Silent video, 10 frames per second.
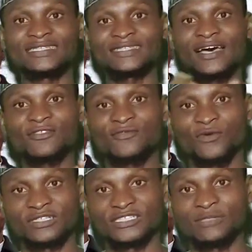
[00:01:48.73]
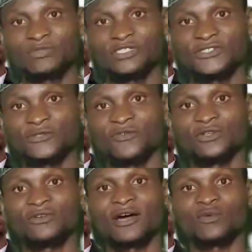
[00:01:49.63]
caters for dissemination of
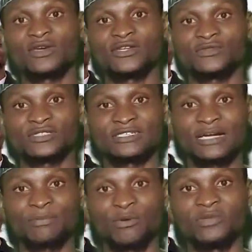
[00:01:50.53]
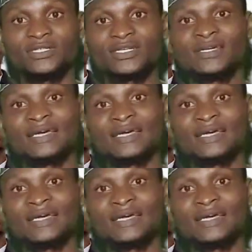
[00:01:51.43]
legal awareness to the general public.